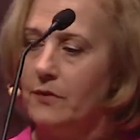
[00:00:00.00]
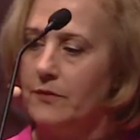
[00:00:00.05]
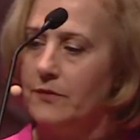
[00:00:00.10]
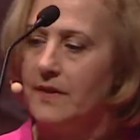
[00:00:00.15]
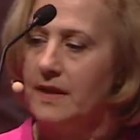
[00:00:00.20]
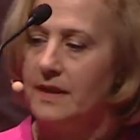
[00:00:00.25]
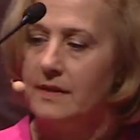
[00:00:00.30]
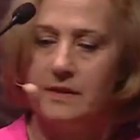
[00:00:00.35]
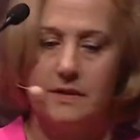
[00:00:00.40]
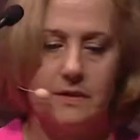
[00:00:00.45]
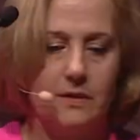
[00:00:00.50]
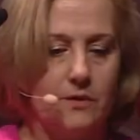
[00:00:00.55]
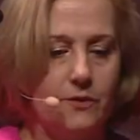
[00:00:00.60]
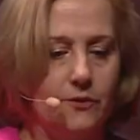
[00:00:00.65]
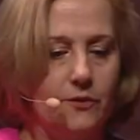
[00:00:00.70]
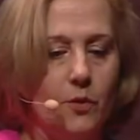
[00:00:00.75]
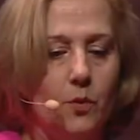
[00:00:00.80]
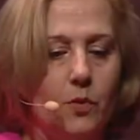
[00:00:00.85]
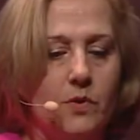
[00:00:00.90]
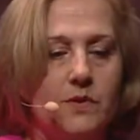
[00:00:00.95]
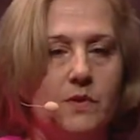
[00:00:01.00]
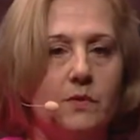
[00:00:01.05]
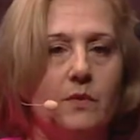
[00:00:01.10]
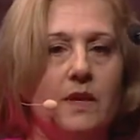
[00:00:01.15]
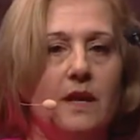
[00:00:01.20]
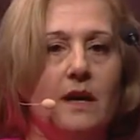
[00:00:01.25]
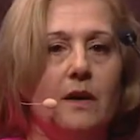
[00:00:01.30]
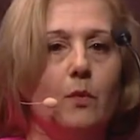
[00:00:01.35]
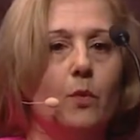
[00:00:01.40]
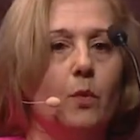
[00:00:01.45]
of that force
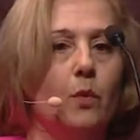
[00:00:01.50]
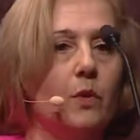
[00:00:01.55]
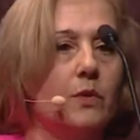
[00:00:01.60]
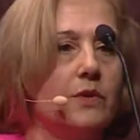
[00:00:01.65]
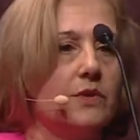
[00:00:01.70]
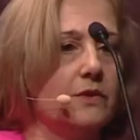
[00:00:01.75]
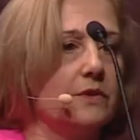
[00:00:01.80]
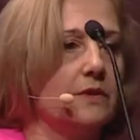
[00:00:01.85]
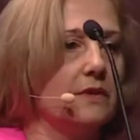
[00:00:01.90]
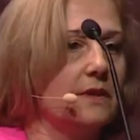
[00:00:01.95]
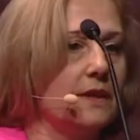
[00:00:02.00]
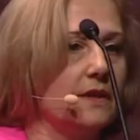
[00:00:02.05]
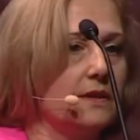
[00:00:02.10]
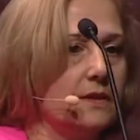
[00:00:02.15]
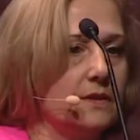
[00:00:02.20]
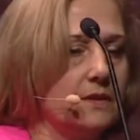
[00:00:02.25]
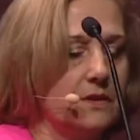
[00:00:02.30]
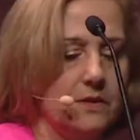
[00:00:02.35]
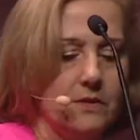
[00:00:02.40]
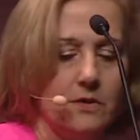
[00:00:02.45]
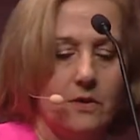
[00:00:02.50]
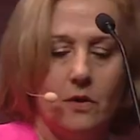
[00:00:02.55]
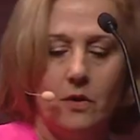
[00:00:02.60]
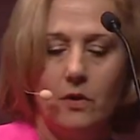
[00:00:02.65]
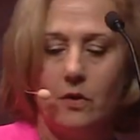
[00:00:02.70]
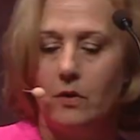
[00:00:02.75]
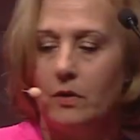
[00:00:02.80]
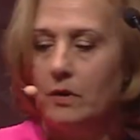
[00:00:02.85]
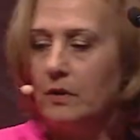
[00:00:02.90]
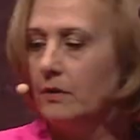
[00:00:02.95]
without water that
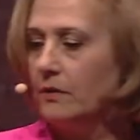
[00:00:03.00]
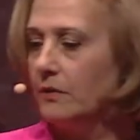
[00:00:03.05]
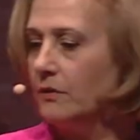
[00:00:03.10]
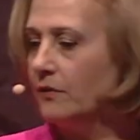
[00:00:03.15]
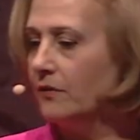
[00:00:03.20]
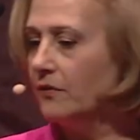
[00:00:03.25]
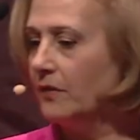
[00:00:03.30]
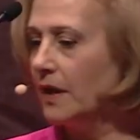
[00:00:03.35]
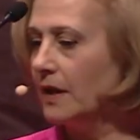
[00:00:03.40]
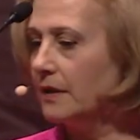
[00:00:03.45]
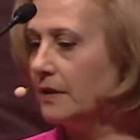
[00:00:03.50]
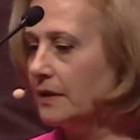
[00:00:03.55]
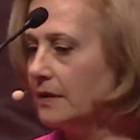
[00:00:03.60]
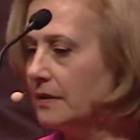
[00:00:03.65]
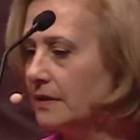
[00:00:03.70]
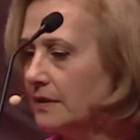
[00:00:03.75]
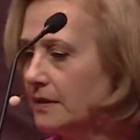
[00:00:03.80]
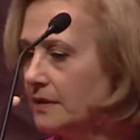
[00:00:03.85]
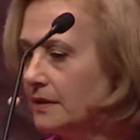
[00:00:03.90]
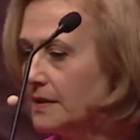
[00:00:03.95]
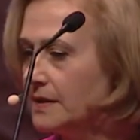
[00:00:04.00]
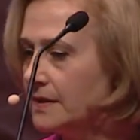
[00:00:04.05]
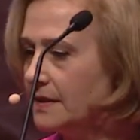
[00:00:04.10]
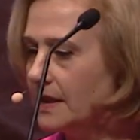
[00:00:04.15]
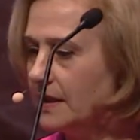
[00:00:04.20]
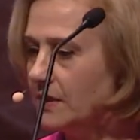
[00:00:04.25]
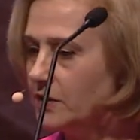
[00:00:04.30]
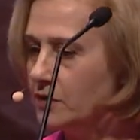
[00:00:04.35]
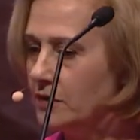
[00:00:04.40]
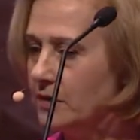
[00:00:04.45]
all flooded the
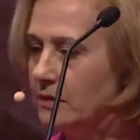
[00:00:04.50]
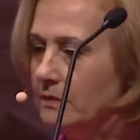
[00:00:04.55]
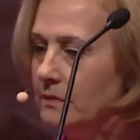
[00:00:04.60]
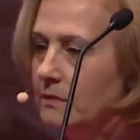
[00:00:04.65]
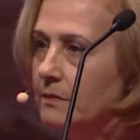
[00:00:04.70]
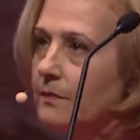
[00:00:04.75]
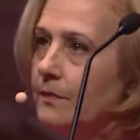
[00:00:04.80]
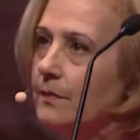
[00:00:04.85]
station.